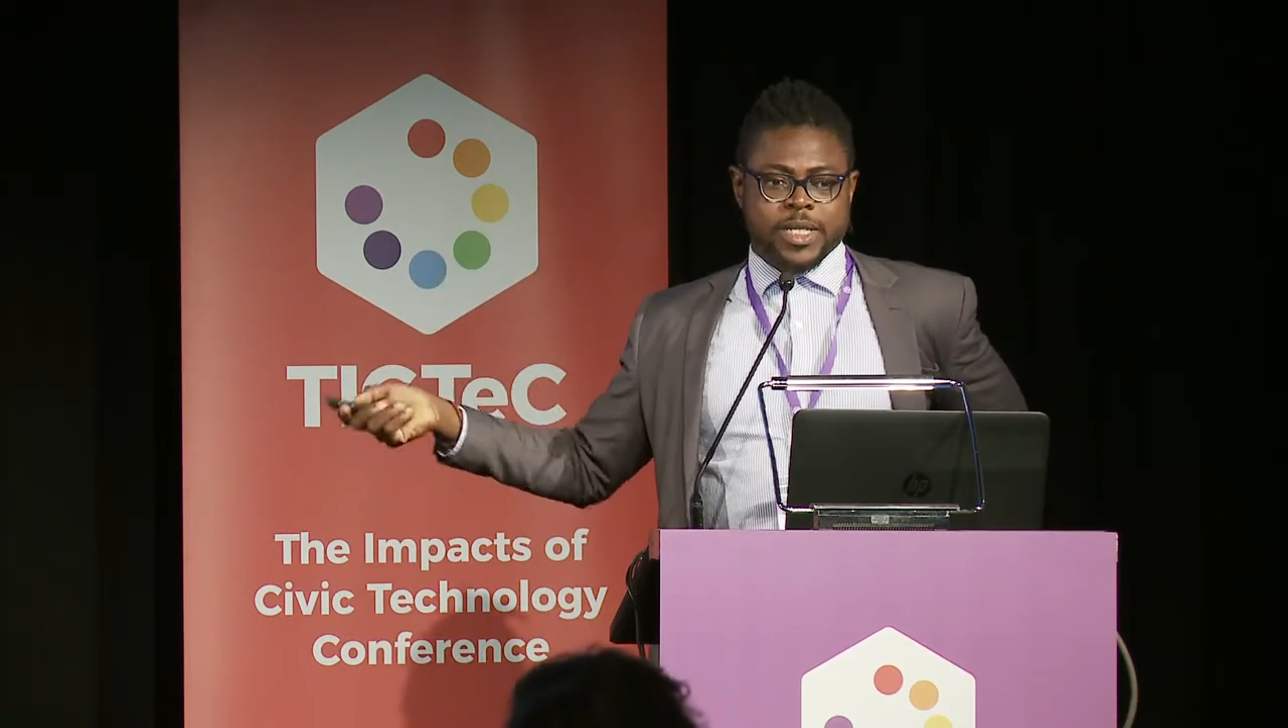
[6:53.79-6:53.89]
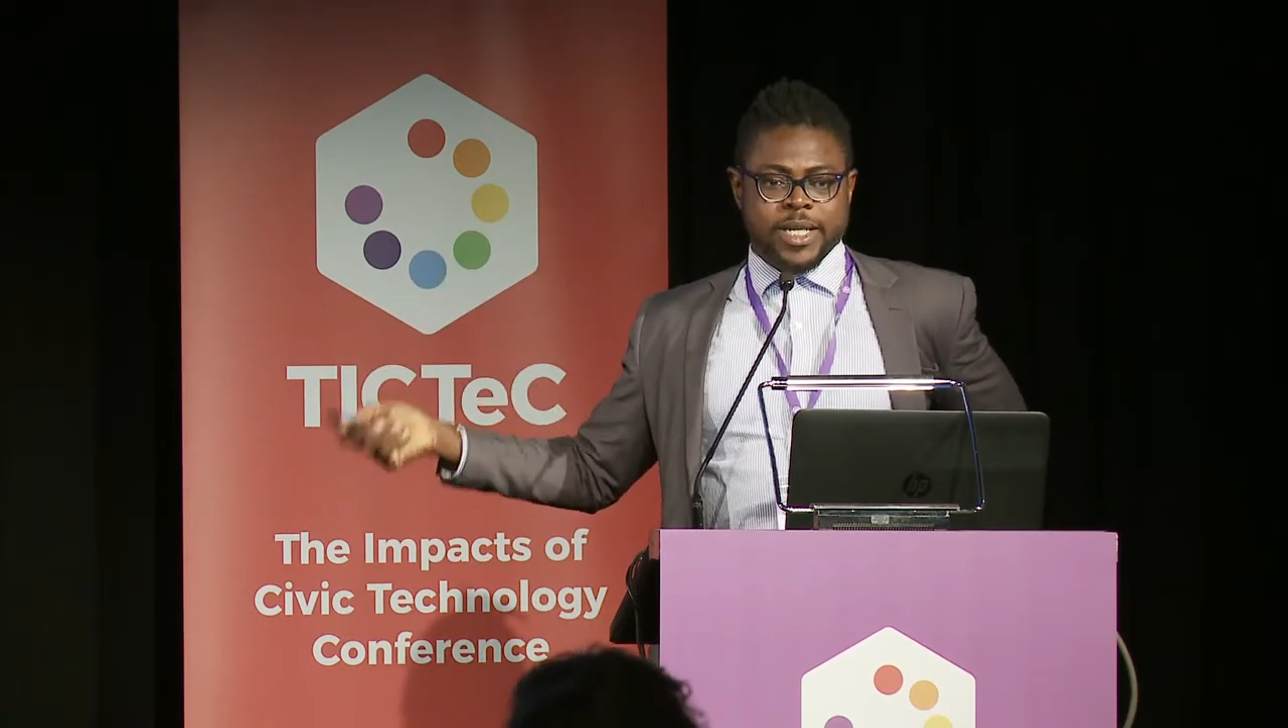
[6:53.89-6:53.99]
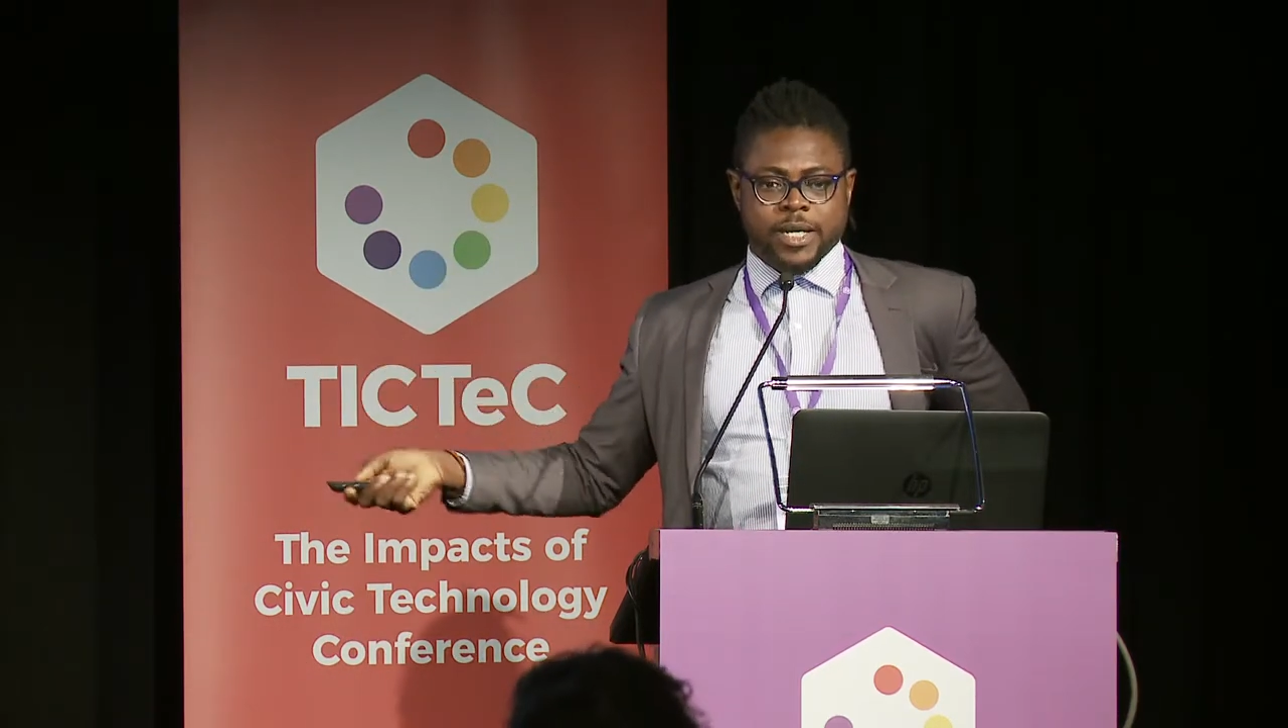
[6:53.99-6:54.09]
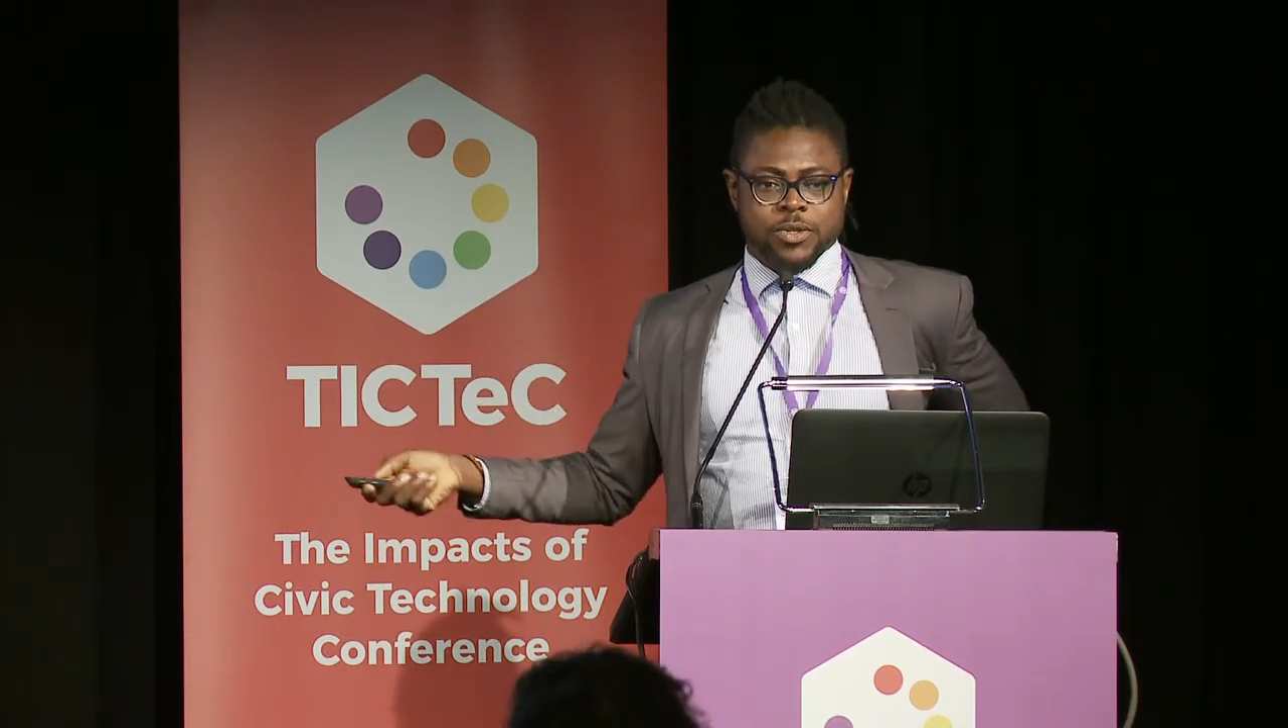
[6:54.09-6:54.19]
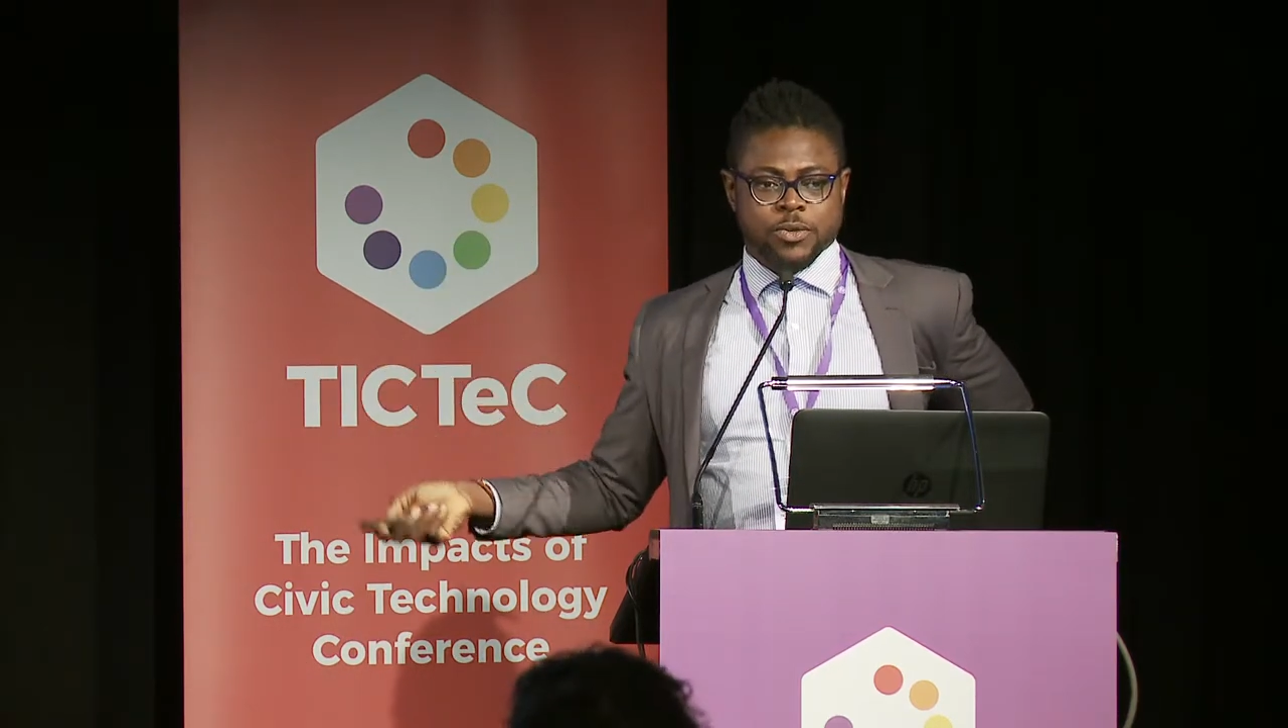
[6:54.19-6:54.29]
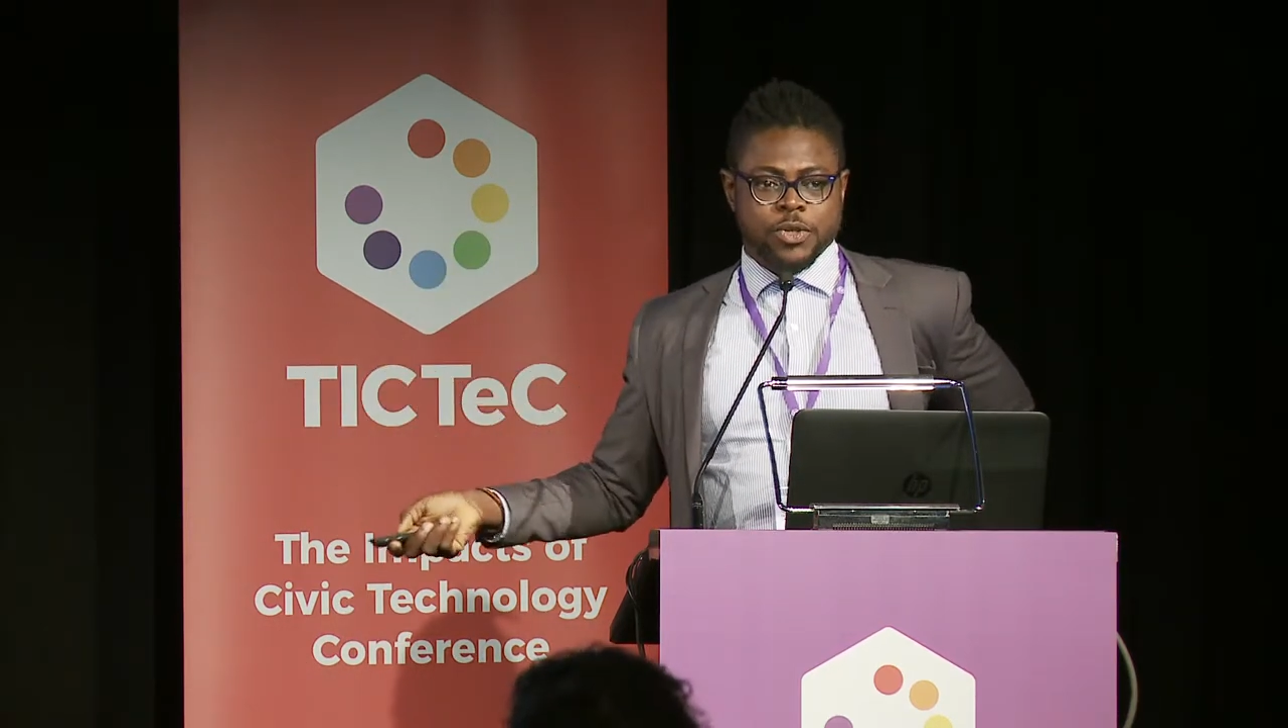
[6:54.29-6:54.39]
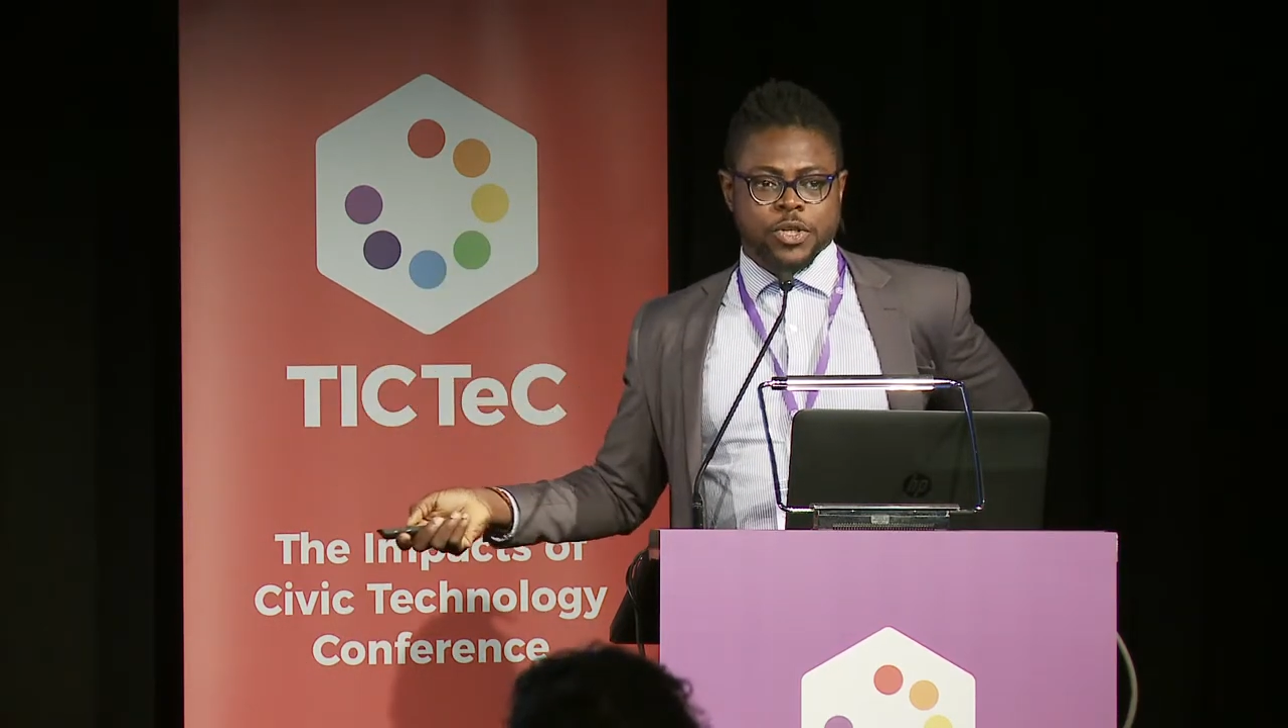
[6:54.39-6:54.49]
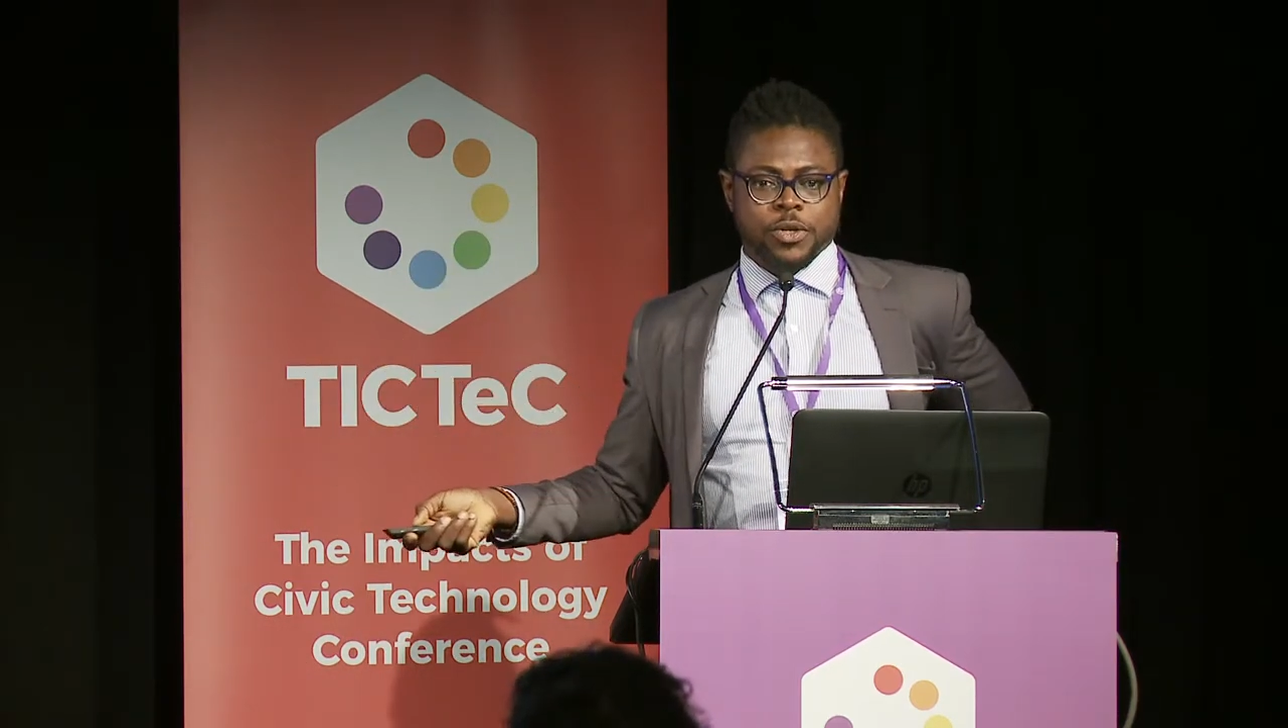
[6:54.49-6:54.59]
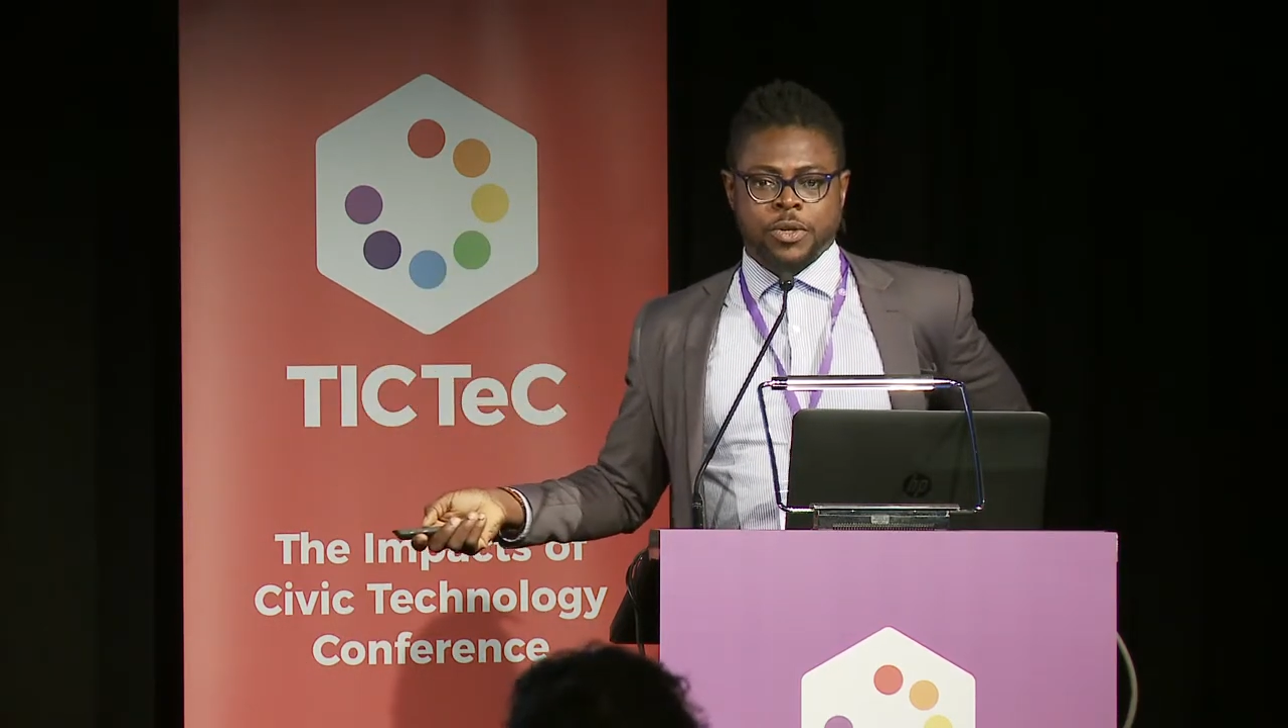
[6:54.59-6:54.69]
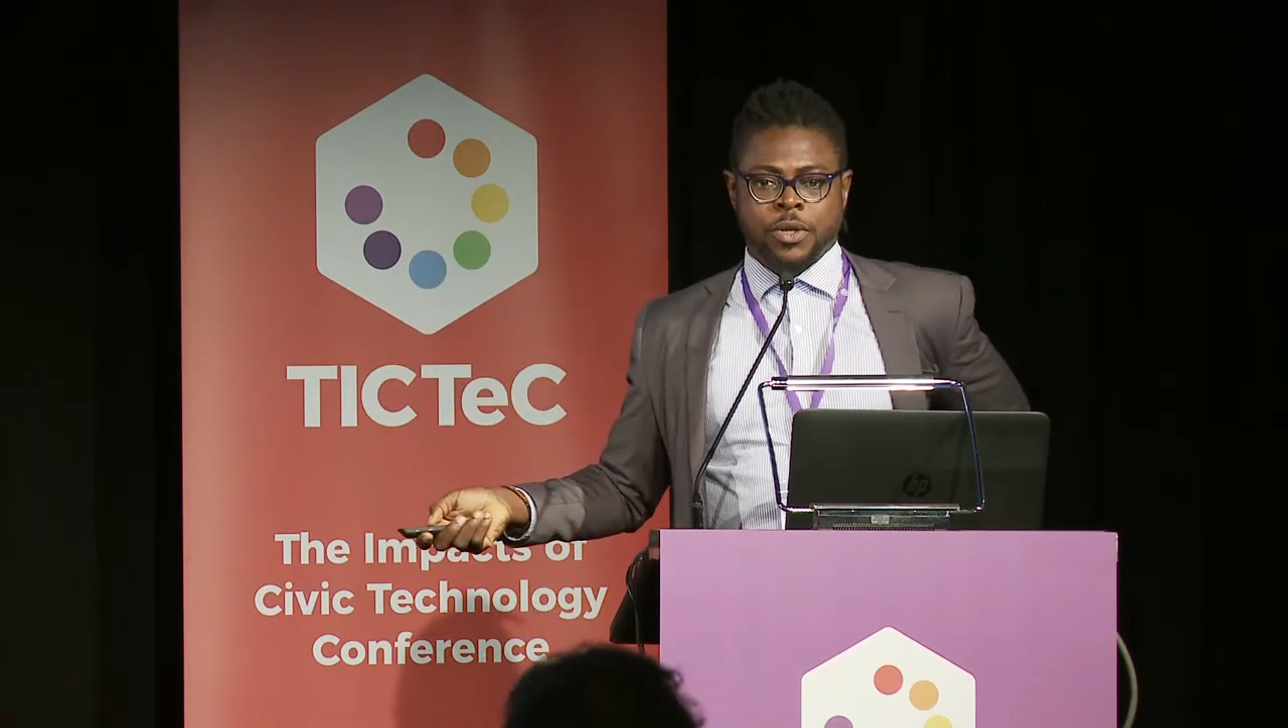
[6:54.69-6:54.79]
tech
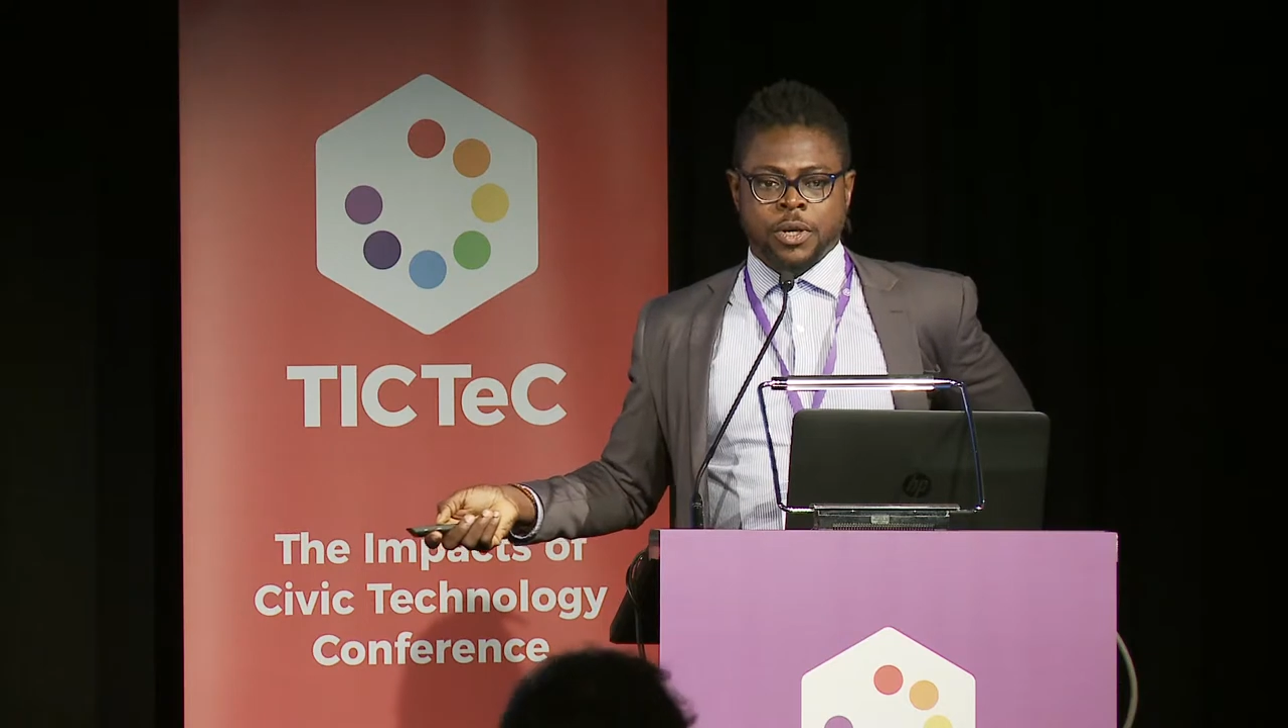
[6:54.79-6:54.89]
solution